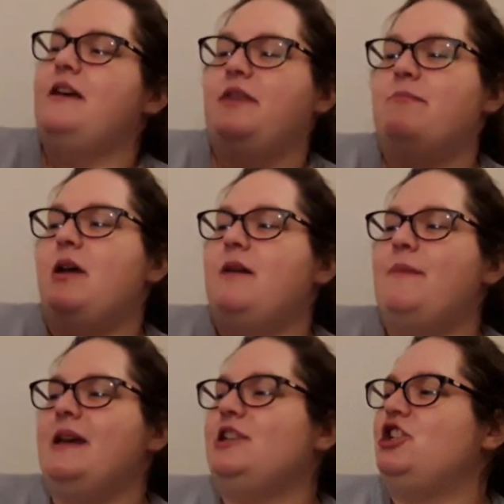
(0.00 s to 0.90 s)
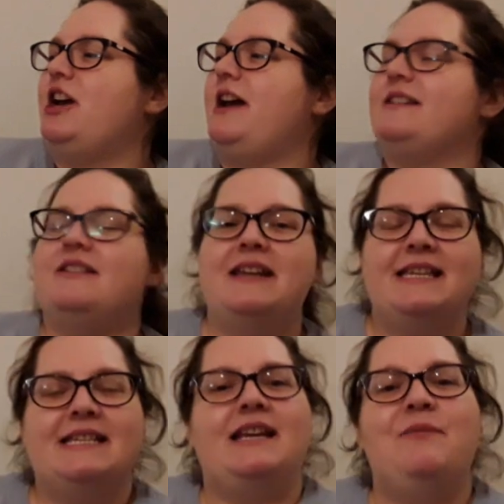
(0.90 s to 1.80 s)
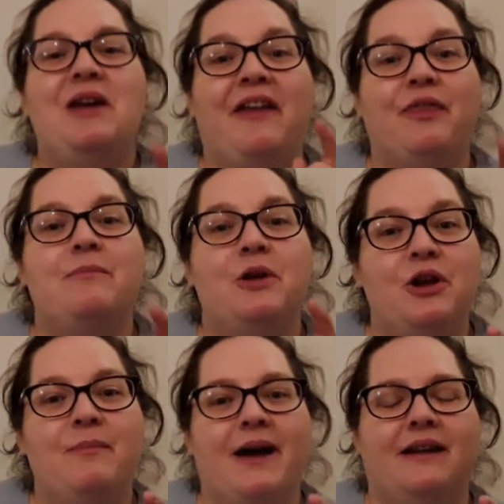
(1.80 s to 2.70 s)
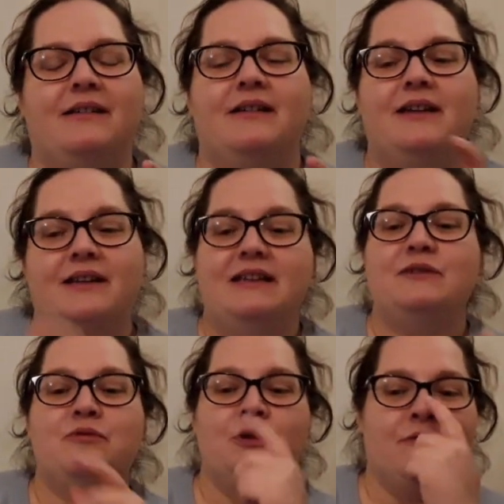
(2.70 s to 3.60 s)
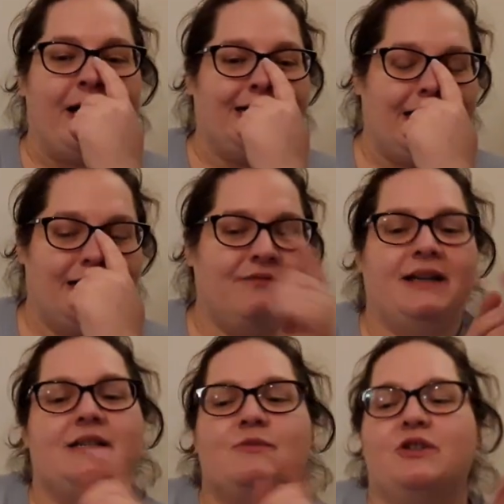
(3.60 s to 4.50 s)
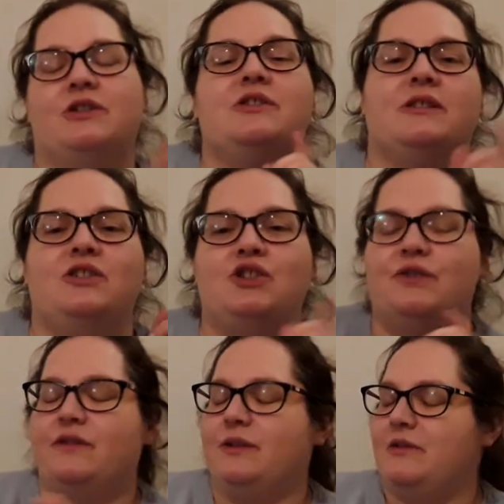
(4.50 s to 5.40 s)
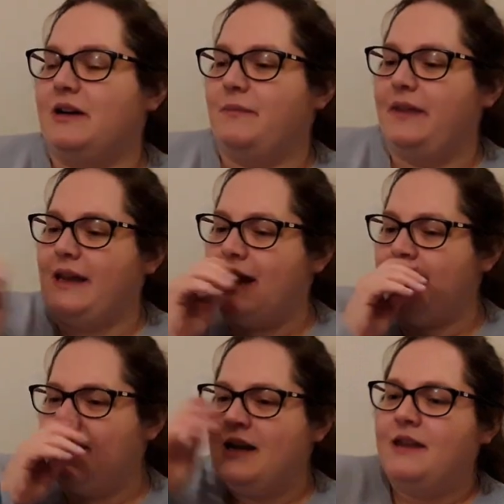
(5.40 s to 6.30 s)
The mermaid chair. So yesterday we had the merman. These were all ran in a random order because I just shuffled them around when they came.